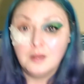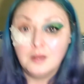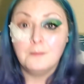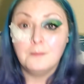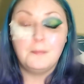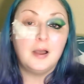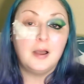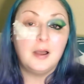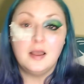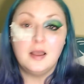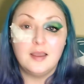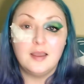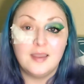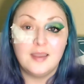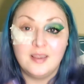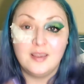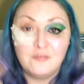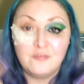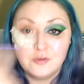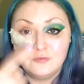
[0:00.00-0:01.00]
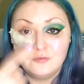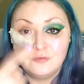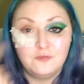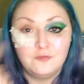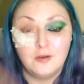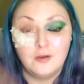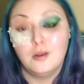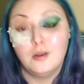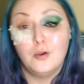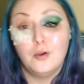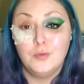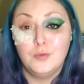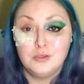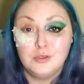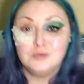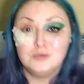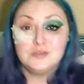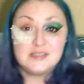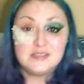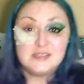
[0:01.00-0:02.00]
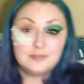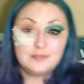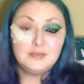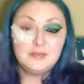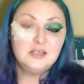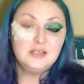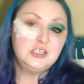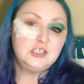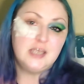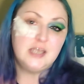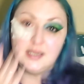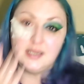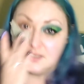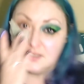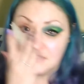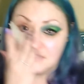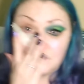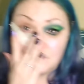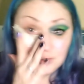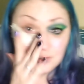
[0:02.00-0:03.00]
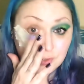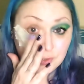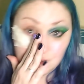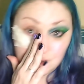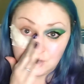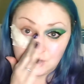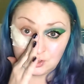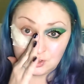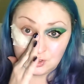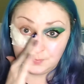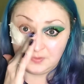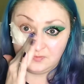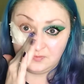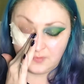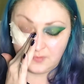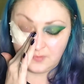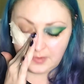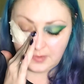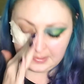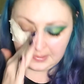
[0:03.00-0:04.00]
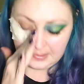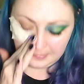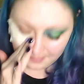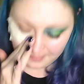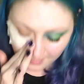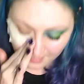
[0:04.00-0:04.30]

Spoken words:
but if you follow and use similar shades, you should be fine.